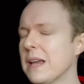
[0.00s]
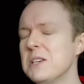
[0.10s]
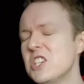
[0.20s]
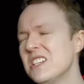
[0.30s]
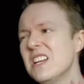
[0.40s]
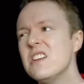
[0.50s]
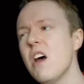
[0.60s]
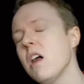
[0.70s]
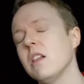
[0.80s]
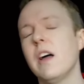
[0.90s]
Amy, she did
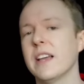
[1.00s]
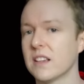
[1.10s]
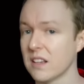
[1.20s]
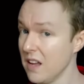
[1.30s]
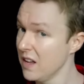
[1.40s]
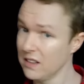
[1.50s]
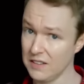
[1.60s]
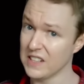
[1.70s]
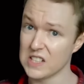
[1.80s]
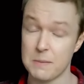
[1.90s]
not like
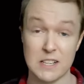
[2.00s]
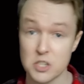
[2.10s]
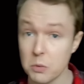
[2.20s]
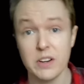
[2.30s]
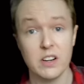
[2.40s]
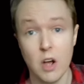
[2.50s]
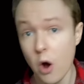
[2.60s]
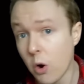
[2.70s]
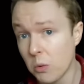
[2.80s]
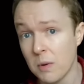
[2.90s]
living in Spain. She wanted to go
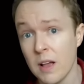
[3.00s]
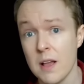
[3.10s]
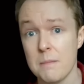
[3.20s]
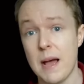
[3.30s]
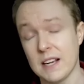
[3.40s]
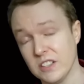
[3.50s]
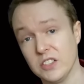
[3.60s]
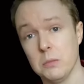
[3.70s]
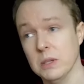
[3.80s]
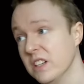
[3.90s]
home back to
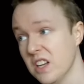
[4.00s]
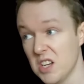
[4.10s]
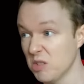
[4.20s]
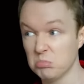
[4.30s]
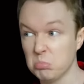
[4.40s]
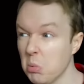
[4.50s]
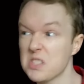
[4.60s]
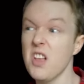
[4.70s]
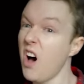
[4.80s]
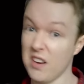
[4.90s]
Dublin.
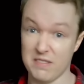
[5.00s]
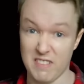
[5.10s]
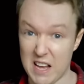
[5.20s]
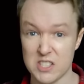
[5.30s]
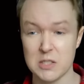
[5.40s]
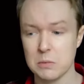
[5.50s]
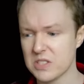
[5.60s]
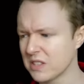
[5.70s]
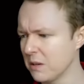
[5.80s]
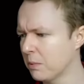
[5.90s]
Was not a fan. She
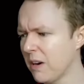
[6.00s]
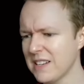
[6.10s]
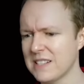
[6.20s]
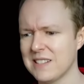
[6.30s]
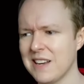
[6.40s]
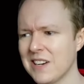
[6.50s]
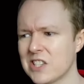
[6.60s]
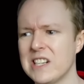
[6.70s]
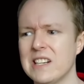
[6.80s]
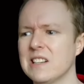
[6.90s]
was depressed there,
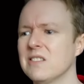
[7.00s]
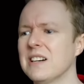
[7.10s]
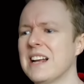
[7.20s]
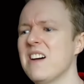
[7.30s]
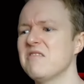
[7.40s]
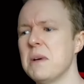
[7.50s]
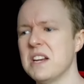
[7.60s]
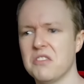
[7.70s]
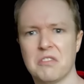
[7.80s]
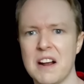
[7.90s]
she didn't really have
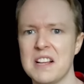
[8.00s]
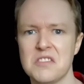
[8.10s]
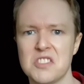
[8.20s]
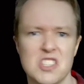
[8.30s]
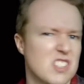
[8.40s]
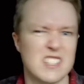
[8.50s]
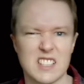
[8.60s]
many friends, she just